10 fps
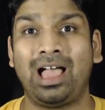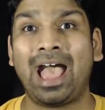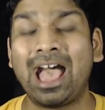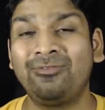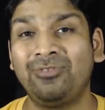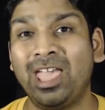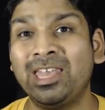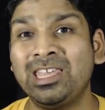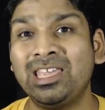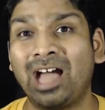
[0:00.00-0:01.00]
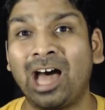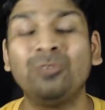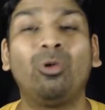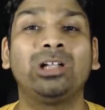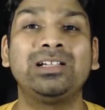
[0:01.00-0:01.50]
have any
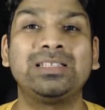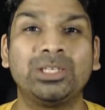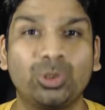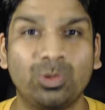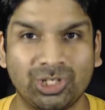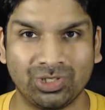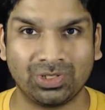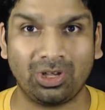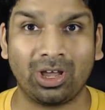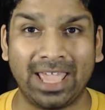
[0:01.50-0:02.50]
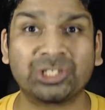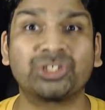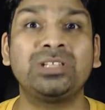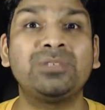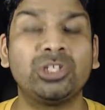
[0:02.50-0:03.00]
unwanted situations or
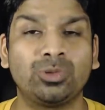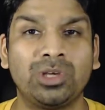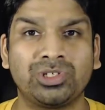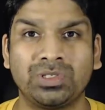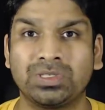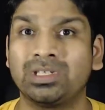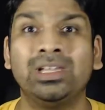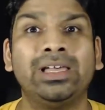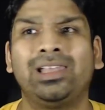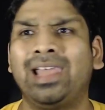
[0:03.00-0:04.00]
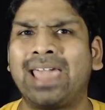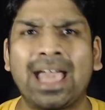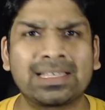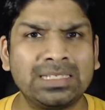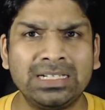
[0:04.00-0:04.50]
extreme situations like
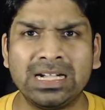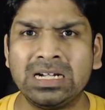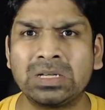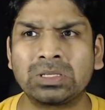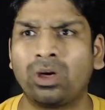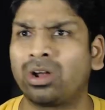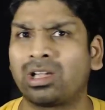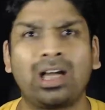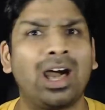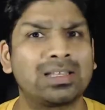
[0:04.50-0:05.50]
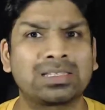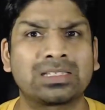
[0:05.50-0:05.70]
accidents or a car